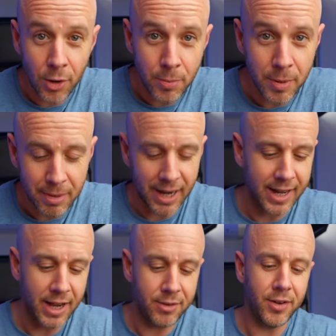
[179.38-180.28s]
open back
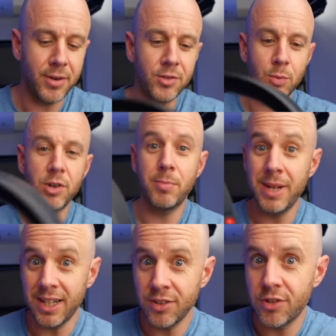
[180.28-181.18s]
headphones, which
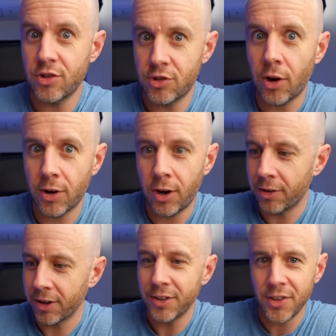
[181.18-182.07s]
means, shock
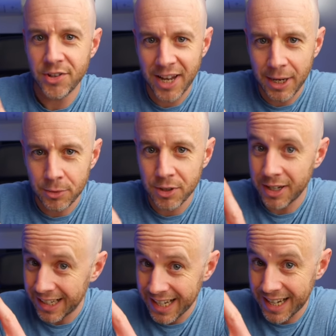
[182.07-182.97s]
horror, the sound
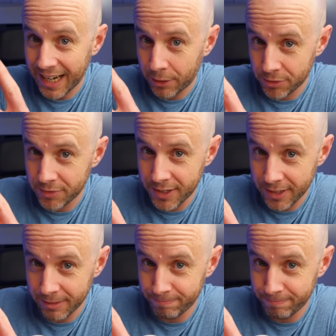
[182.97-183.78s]
can leak out of here.